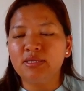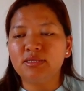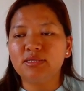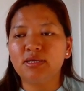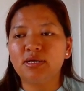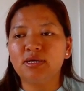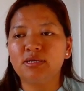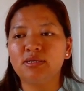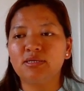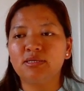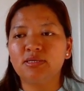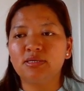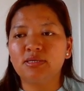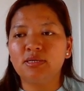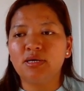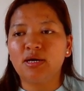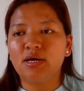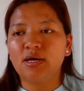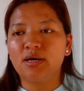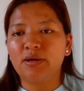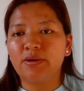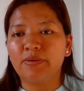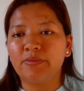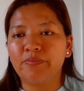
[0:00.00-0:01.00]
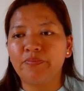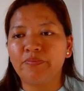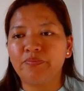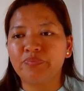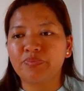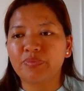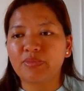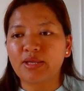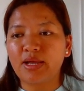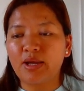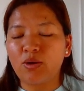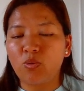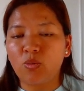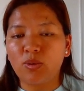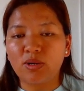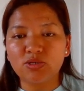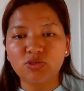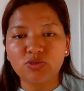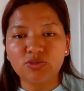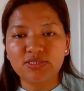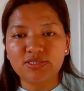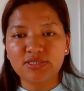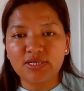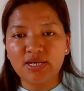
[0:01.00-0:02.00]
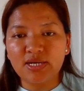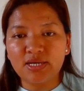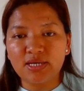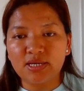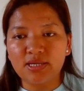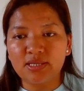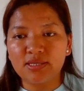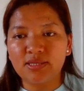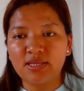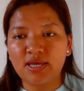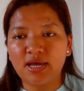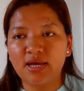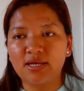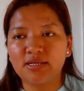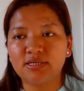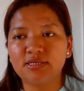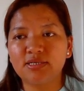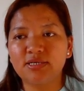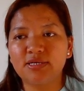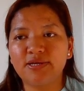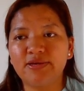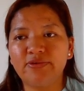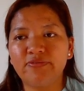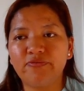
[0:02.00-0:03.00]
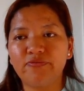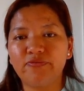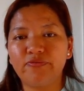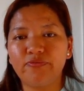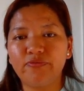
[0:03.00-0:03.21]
then I want to say that if